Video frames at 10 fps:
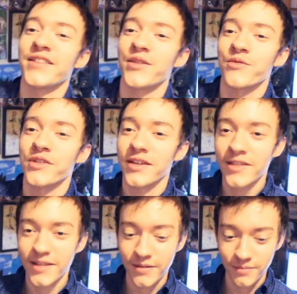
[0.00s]
So she
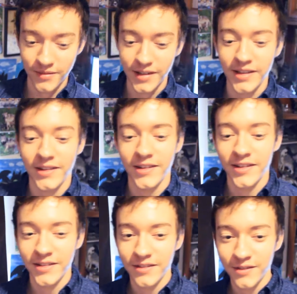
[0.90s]
gets up, and
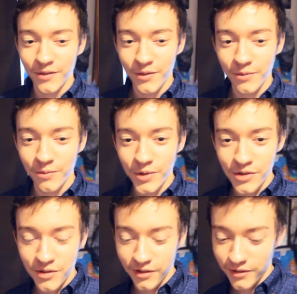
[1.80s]
then we
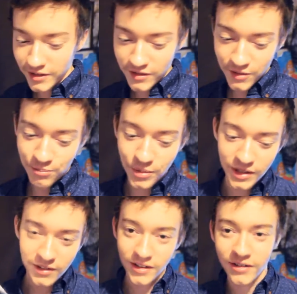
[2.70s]
start just
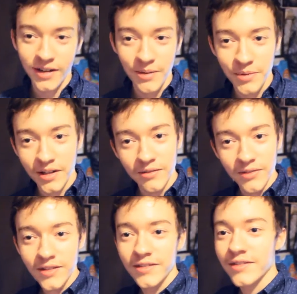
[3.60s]
beating the crap out
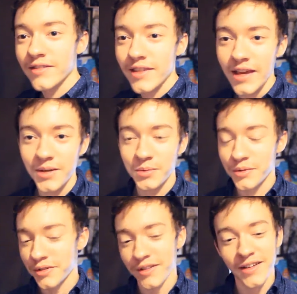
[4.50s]
of the
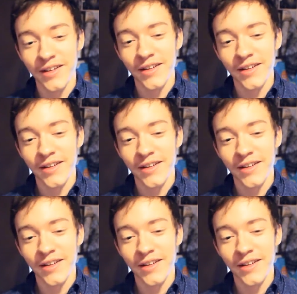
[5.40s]
table,